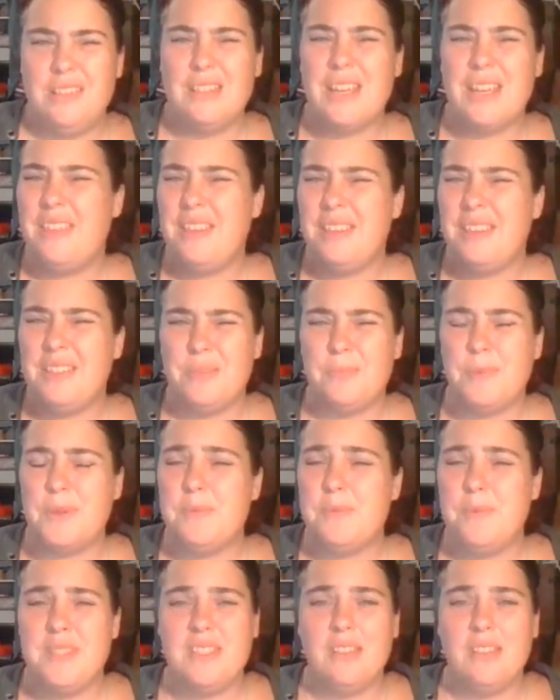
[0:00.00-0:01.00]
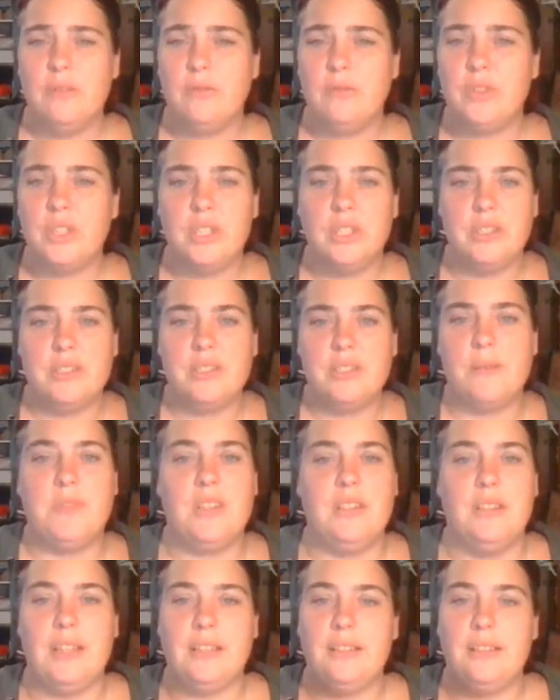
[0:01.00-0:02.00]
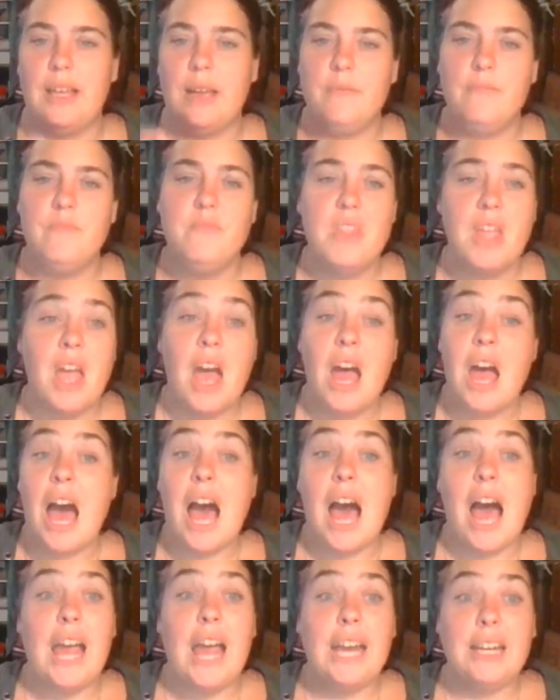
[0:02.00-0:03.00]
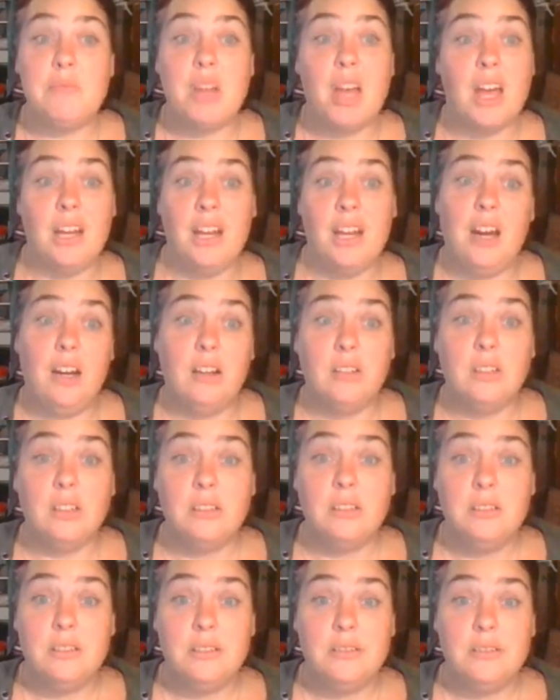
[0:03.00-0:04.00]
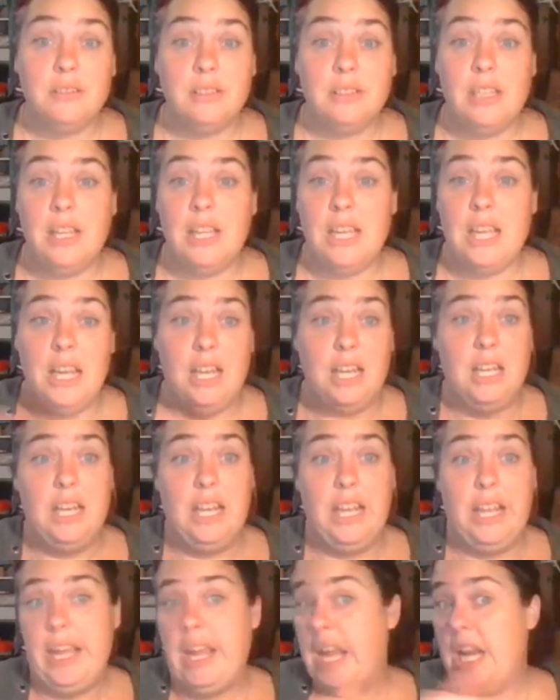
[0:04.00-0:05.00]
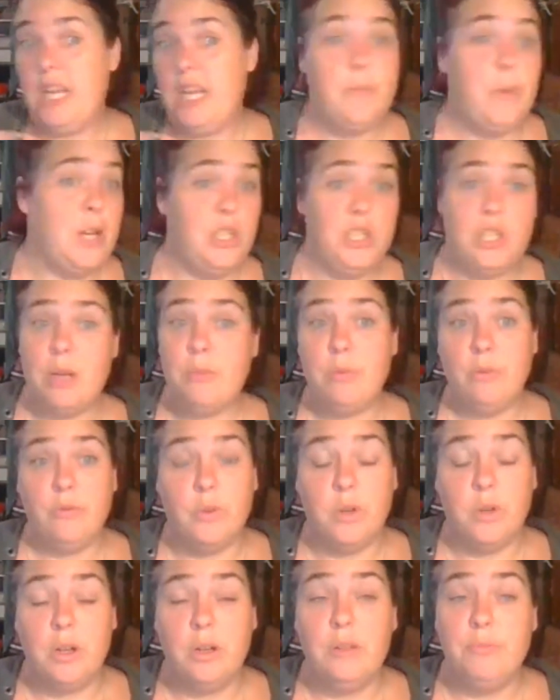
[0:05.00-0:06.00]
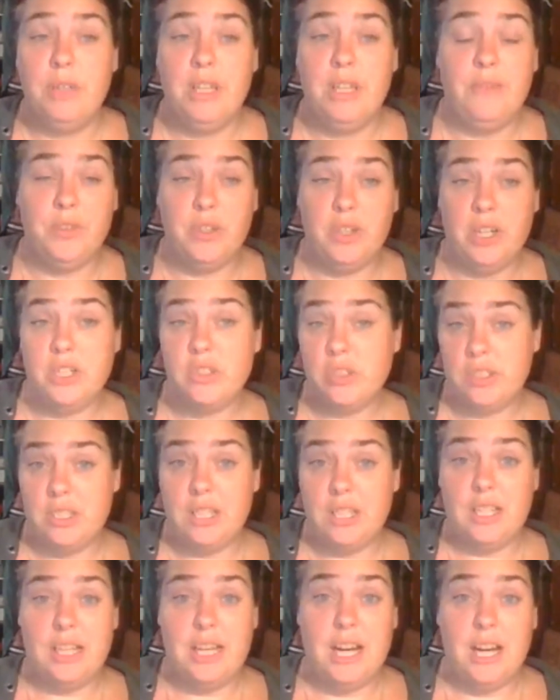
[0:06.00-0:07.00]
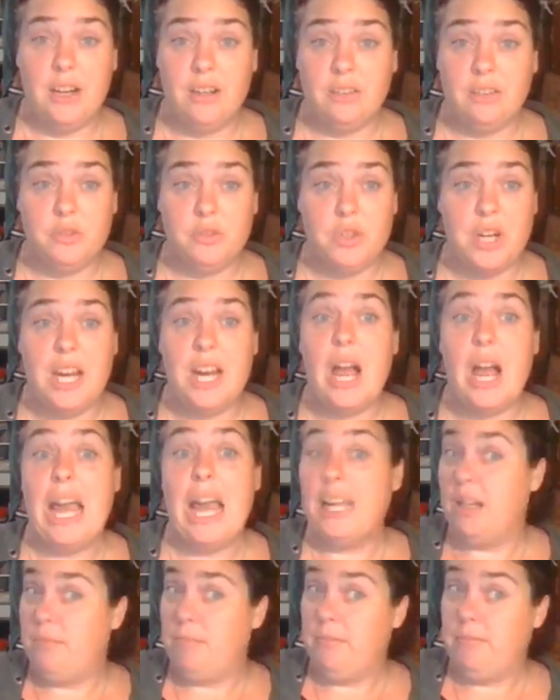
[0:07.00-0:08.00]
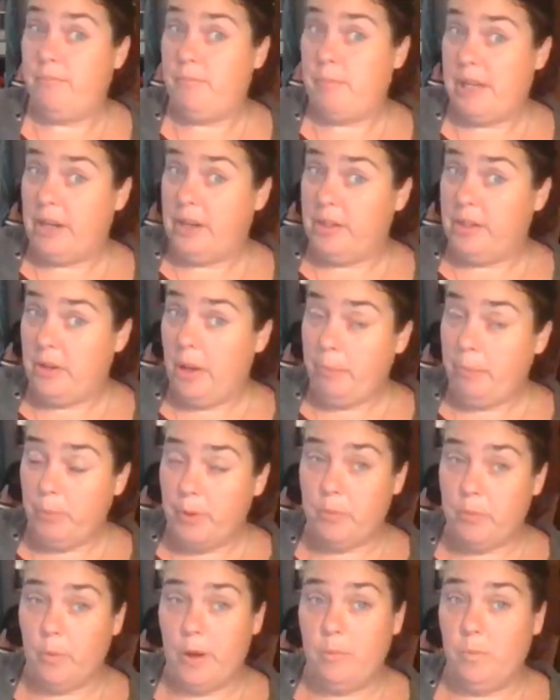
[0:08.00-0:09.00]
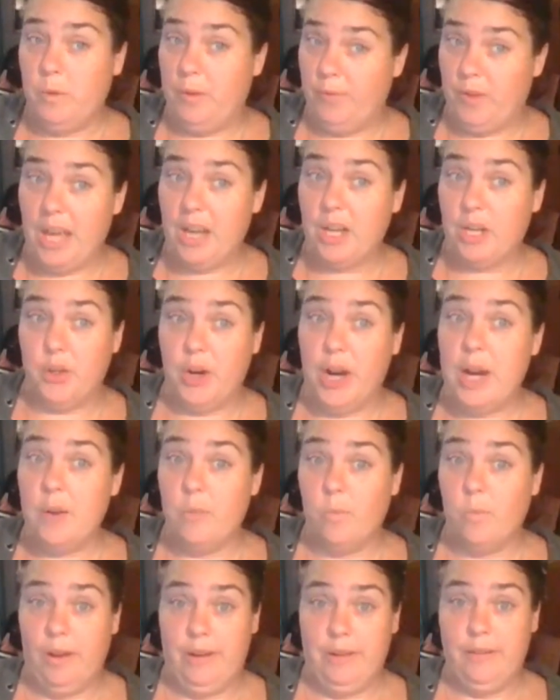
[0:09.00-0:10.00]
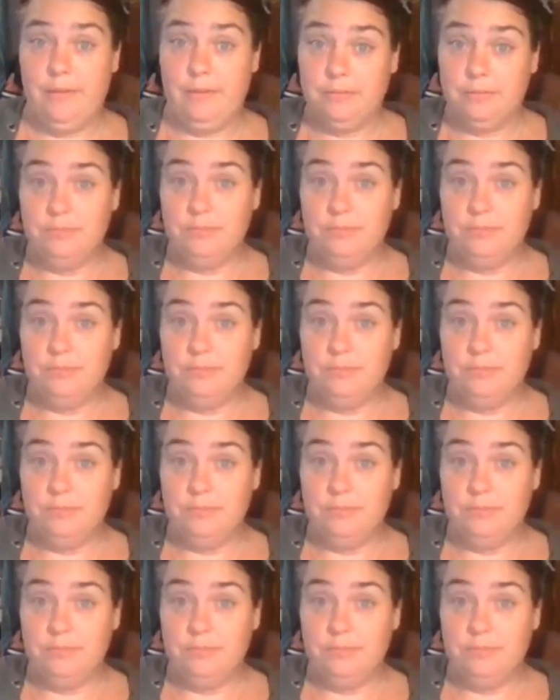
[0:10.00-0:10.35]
White is, I think, supposed to be silver or something like that. I am not a herald in any way, shape, or form. If you're interested in heraldry, I can pair you up with one. We've got a great one.